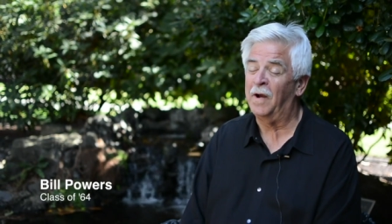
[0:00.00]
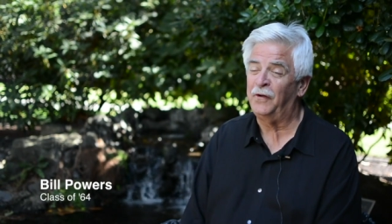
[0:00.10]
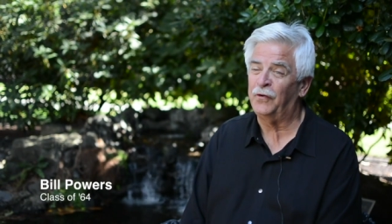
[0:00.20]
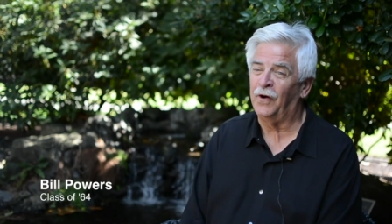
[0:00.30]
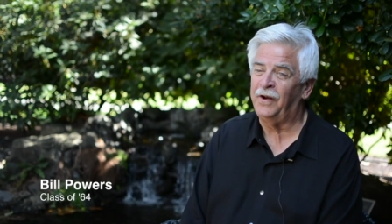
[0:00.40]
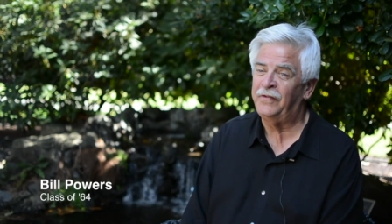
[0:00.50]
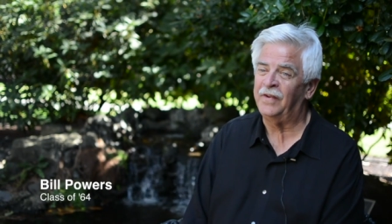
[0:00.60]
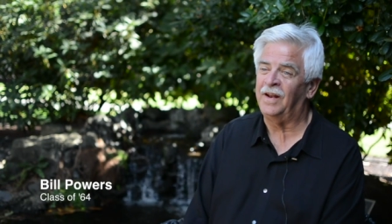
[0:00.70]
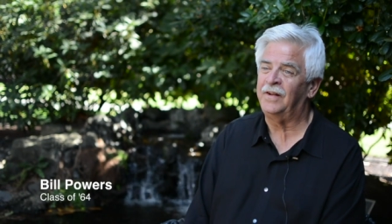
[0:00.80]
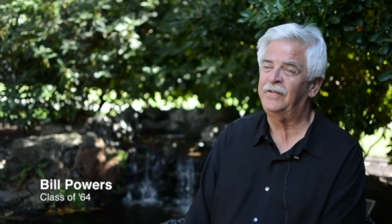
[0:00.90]
my
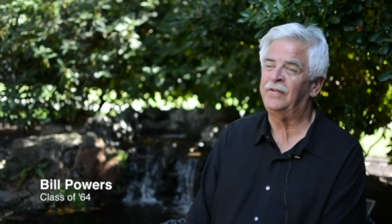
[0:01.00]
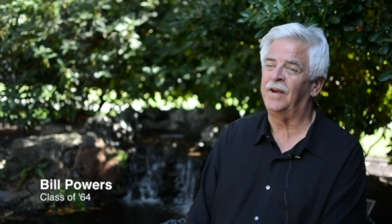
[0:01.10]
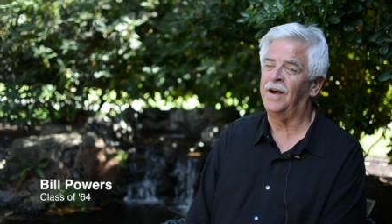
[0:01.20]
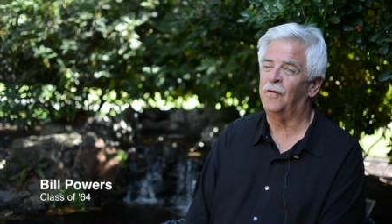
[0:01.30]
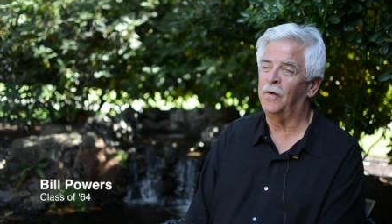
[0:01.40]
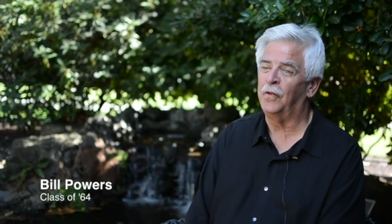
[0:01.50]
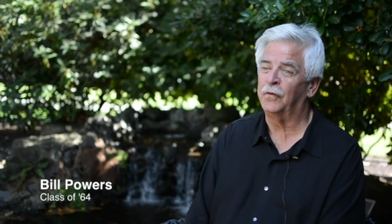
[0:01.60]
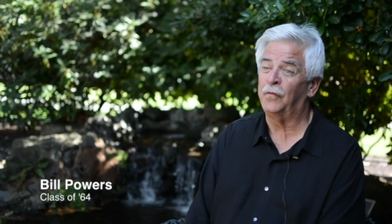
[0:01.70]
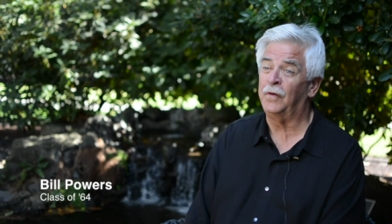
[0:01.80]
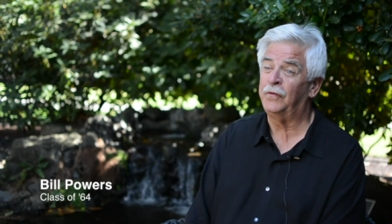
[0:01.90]
choice, and it's one of
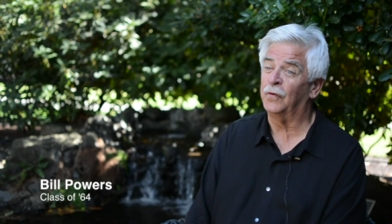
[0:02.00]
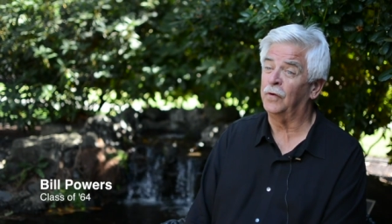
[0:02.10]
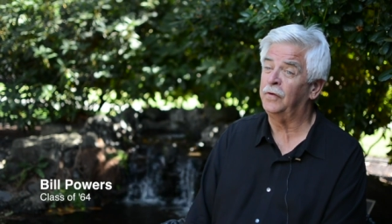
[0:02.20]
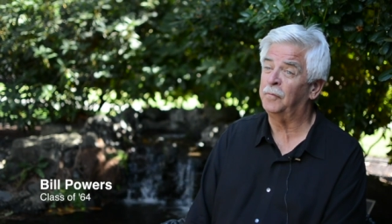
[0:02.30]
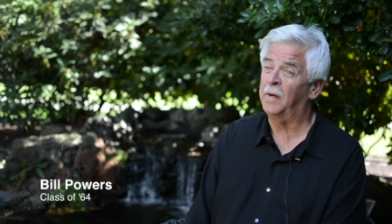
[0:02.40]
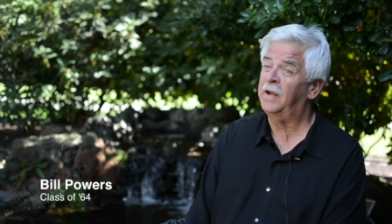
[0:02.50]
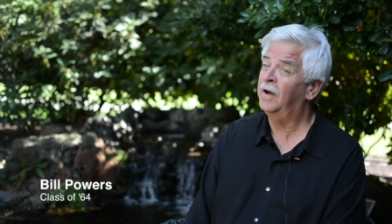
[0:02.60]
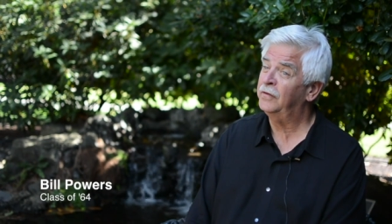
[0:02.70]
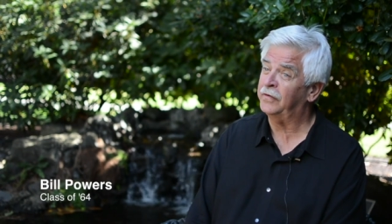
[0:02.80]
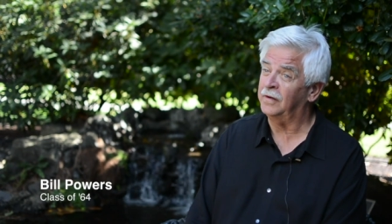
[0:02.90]
those fun stories. My
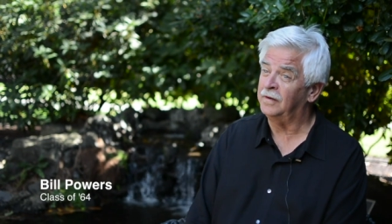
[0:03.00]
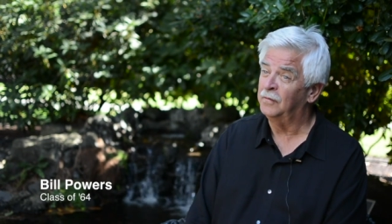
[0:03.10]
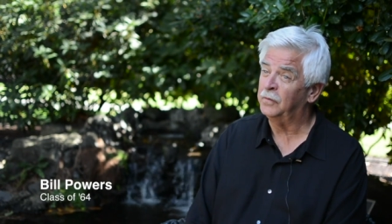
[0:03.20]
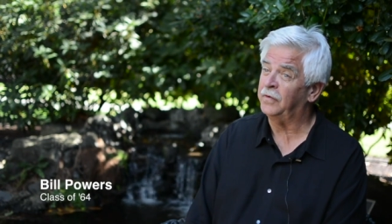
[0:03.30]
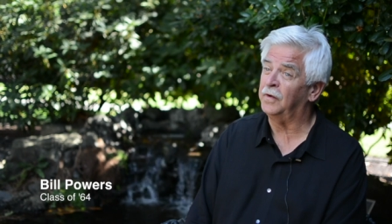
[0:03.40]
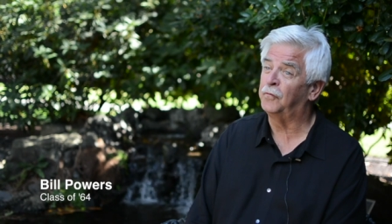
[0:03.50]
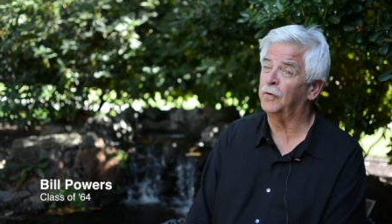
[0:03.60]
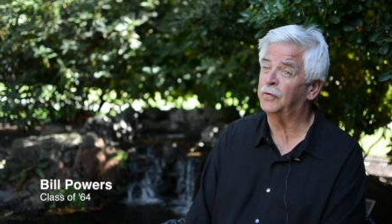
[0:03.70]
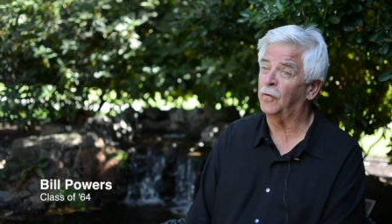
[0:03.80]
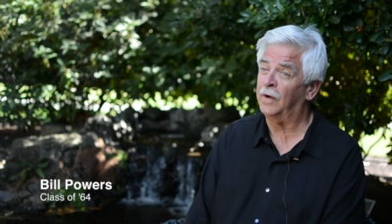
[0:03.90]
cousin was in the
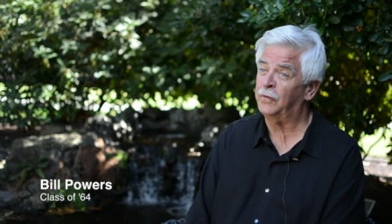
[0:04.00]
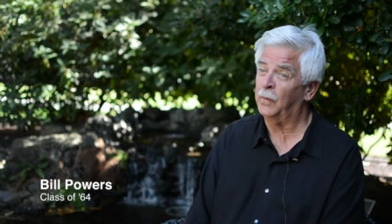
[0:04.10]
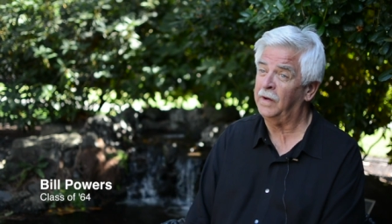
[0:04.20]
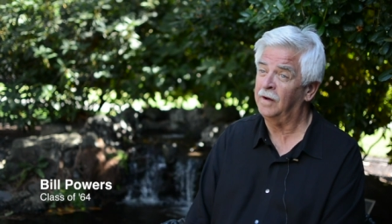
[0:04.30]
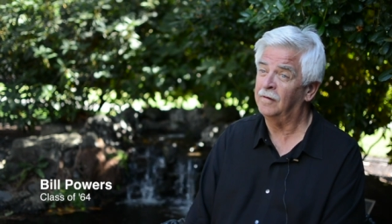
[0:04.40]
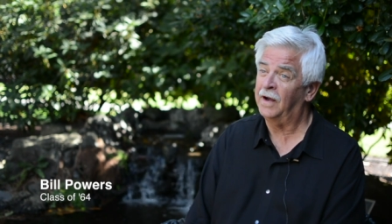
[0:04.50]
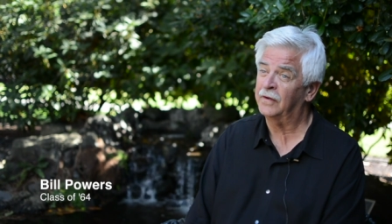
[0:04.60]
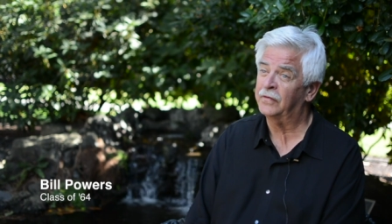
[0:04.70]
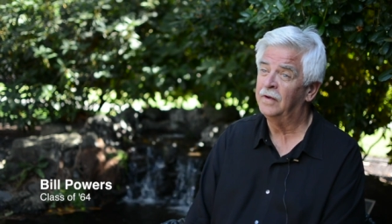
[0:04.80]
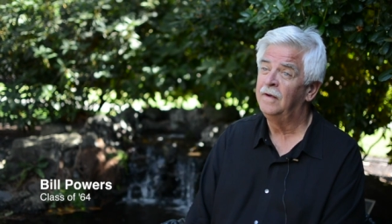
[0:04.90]
first graduating
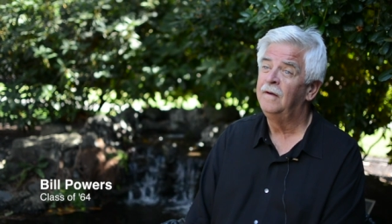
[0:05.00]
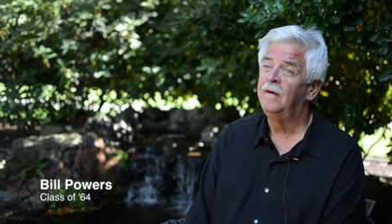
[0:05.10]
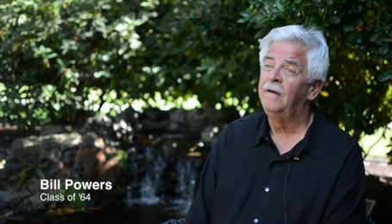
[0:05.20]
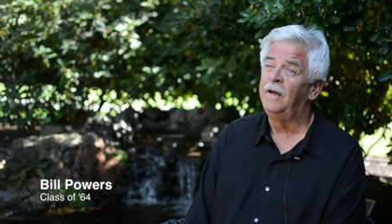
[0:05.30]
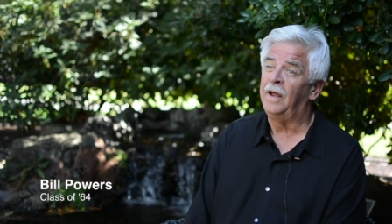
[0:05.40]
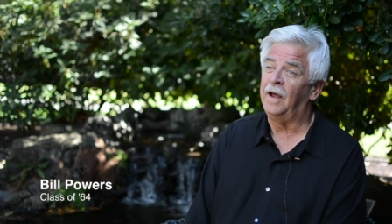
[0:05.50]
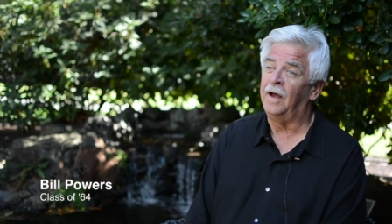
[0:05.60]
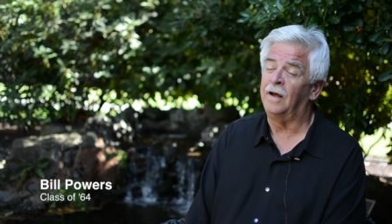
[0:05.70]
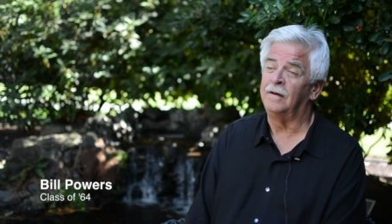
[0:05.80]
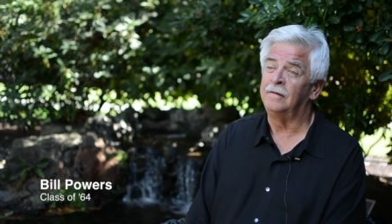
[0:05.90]
class,
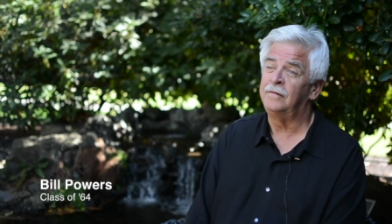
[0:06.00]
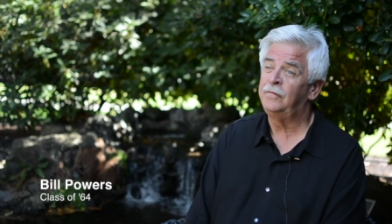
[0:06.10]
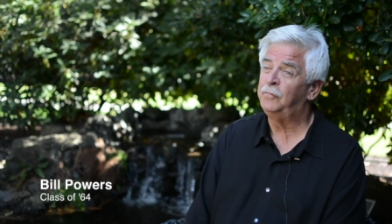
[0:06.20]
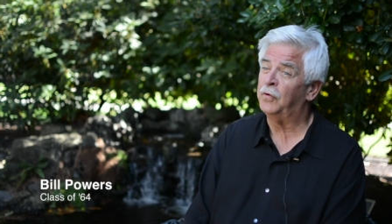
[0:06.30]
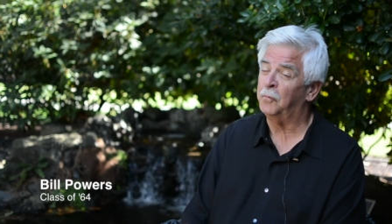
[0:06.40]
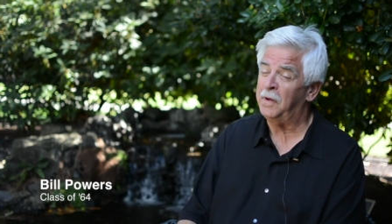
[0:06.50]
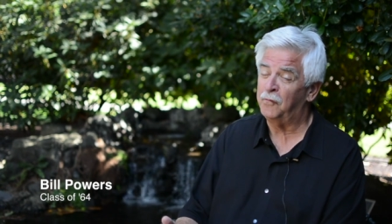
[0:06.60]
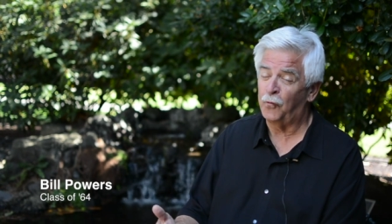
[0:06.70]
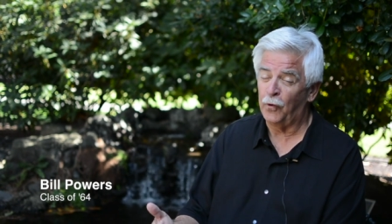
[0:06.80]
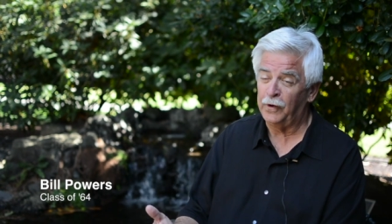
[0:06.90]
and so
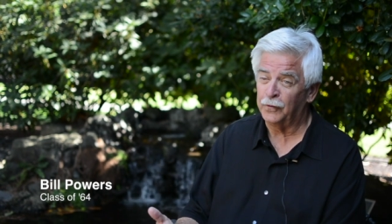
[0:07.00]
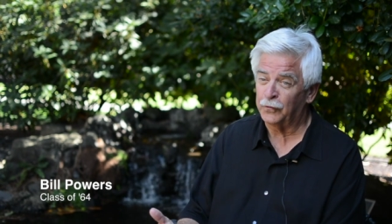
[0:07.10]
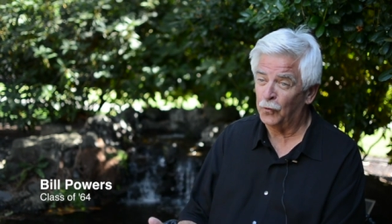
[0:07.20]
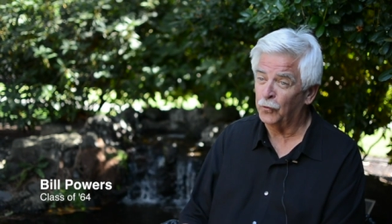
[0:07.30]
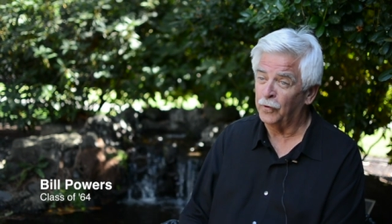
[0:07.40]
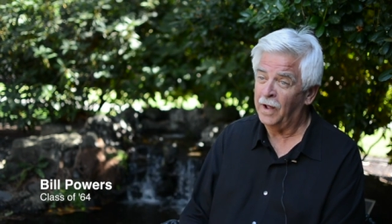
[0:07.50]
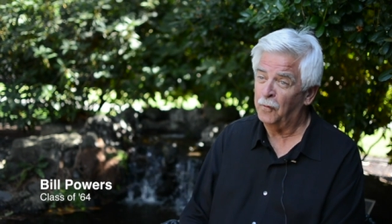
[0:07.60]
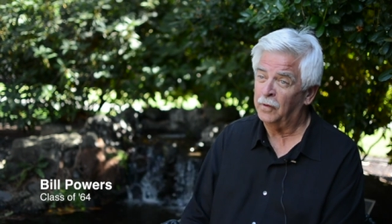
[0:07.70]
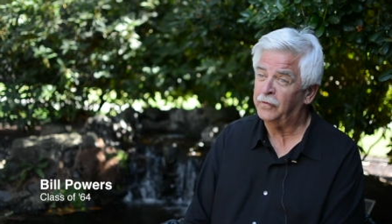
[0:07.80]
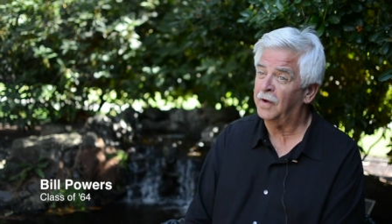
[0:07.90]
being 4 years older than
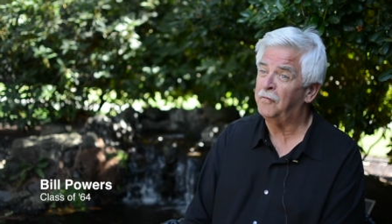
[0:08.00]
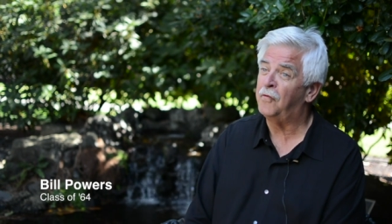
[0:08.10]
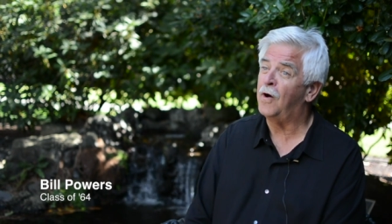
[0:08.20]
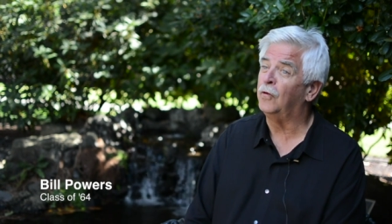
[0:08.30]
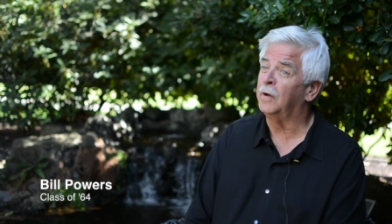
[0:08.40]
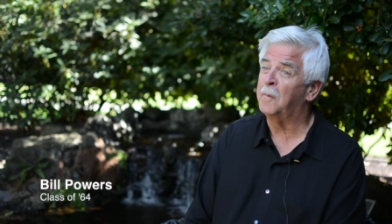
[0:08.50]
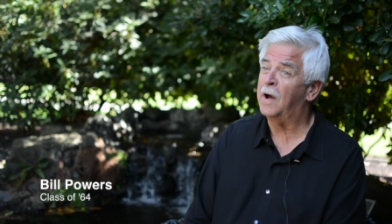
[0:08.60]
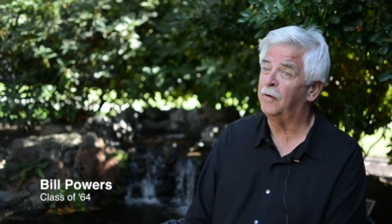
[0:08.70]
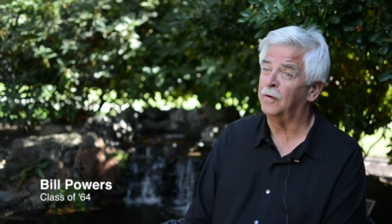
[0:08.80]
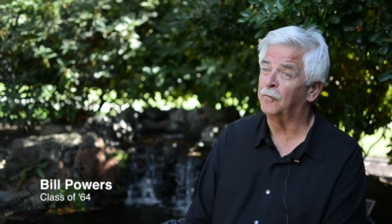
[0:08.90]
I was, I followed him
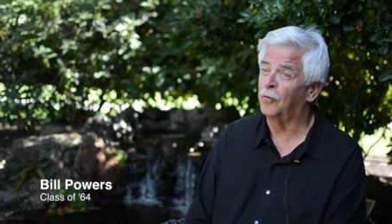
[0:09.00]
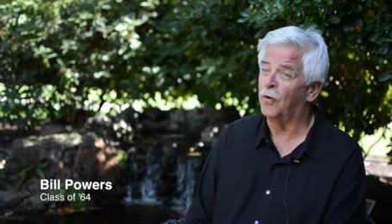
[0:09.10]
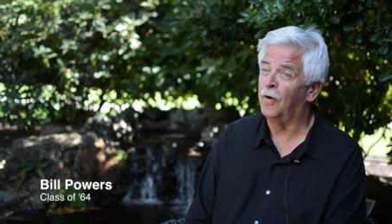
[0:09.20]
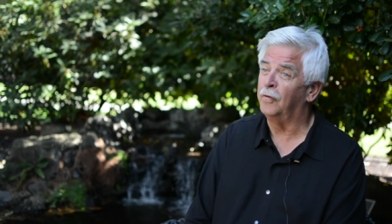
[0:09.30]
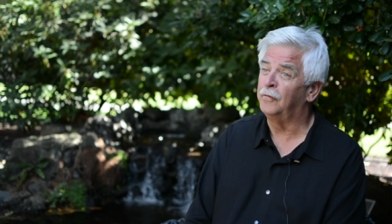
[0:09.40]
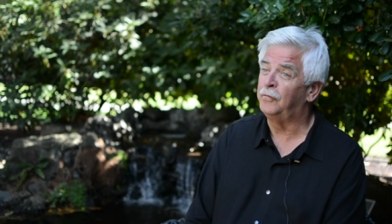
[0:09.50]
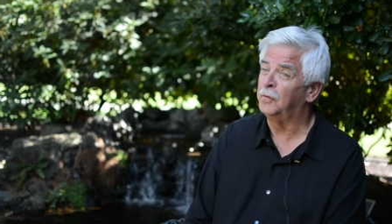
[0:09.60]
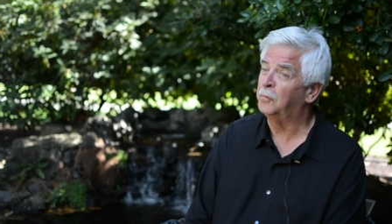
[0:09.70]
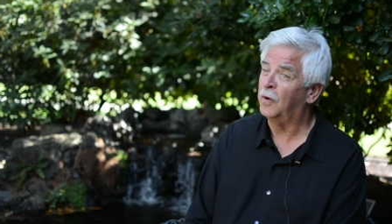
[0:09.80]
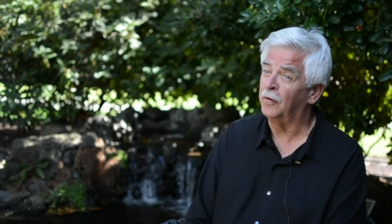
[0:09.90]
out here for all the
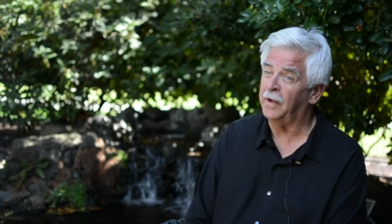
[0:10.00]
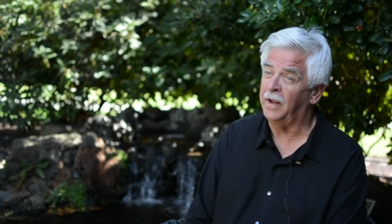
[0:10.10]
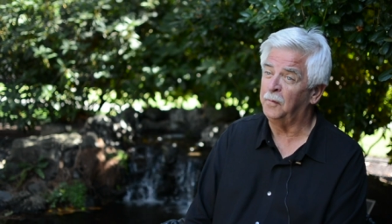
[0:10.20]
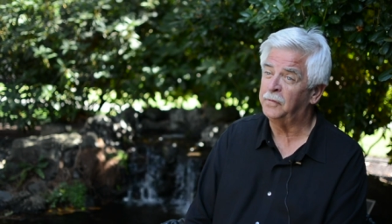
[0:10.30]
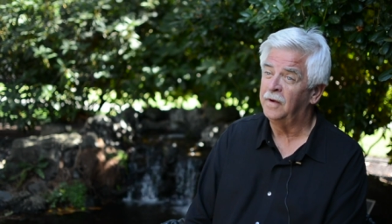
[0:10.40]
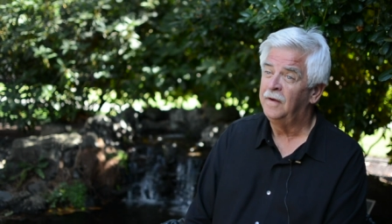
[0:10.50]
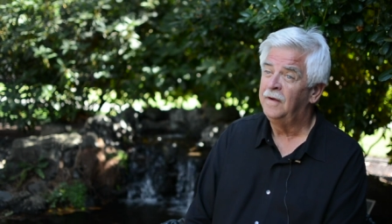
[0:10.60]
football games.